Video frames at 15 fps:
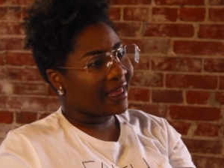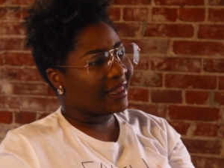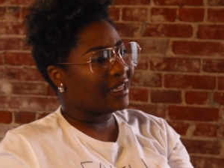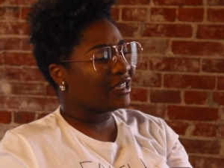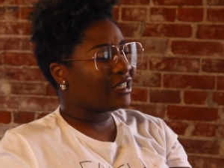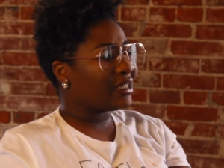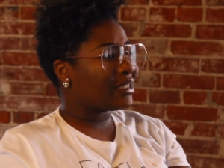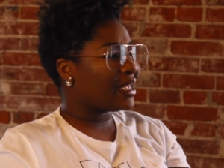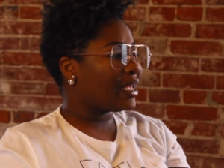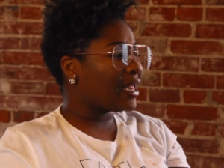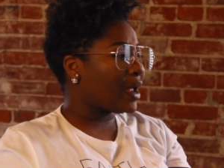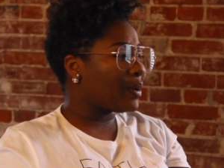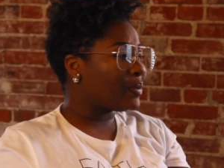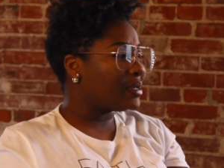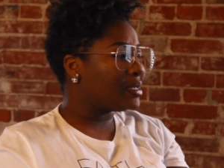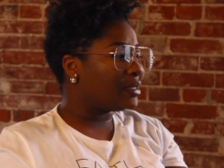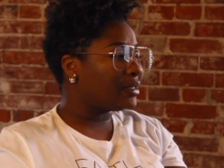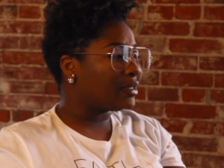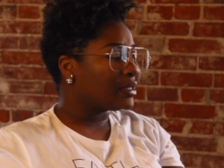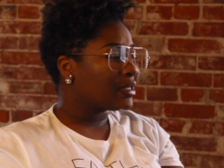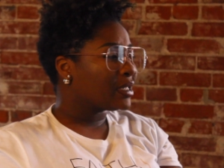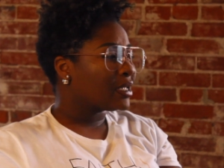And then she said I
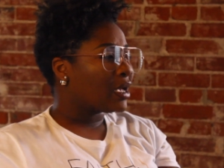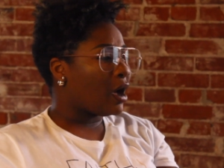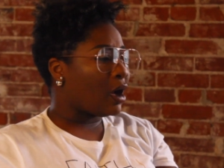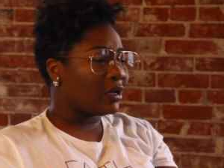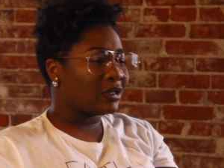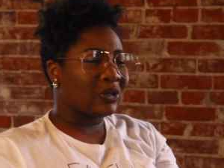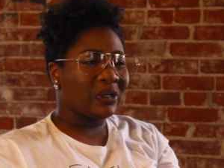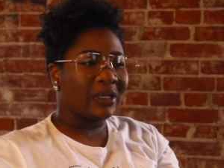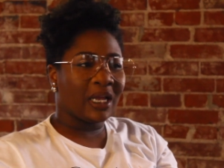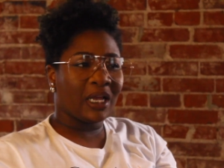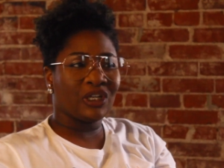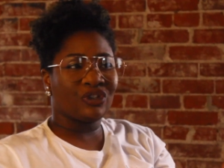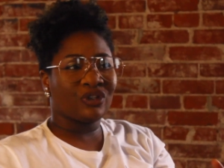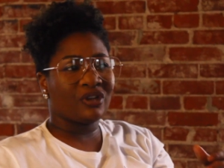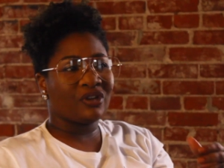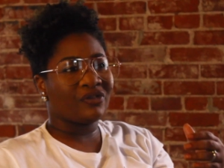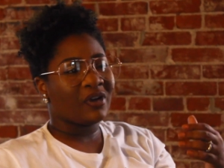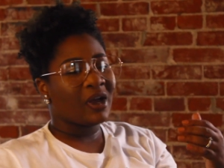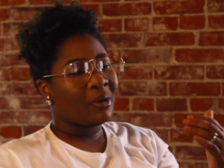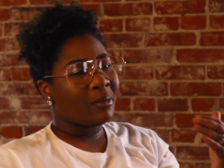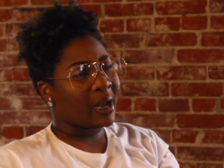was also in danger of